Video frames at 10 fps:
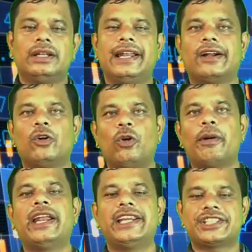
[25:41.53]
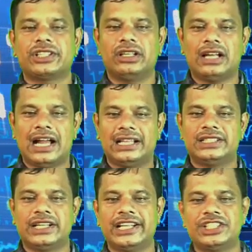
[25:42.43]
Now globalization
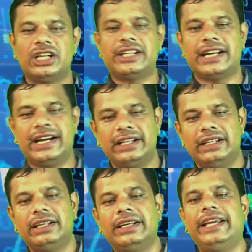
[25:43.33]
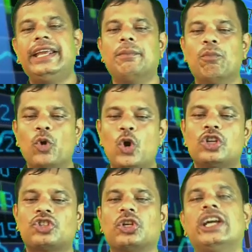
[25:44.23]
has resulted in
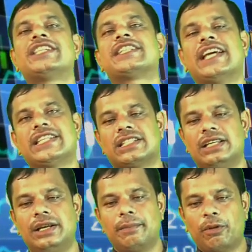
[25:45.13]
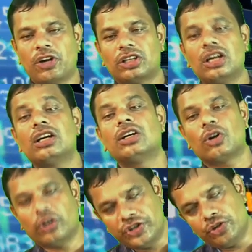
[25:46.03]
more choices for the
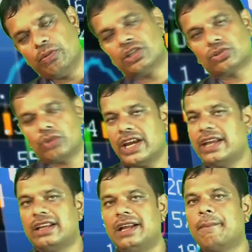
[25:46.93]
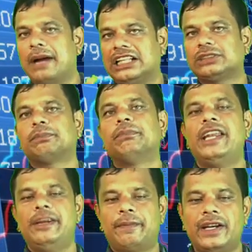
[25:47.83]
consumers. Okay. First
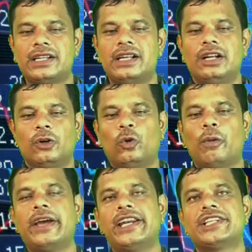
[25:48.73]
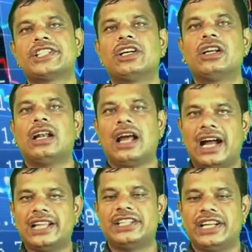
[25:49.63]
benefit, globalization
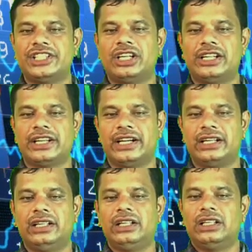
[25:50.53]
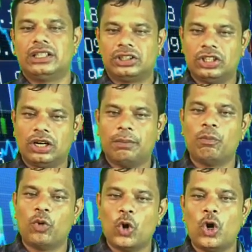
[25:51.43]
has resulted the
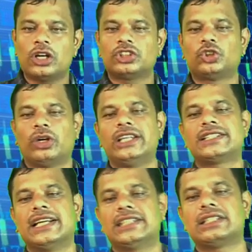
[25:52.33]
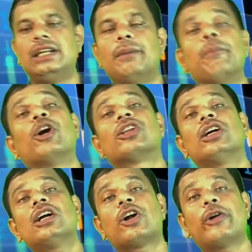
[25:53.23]
more choices for
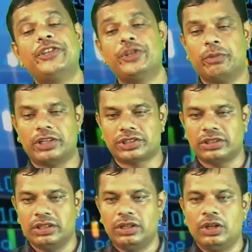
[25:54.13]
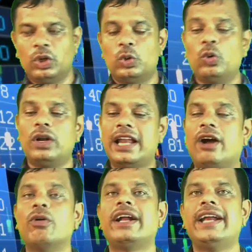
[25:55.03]
the consumers who
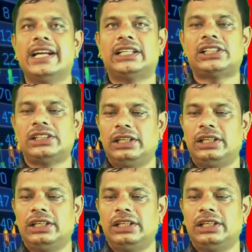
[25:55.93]
now get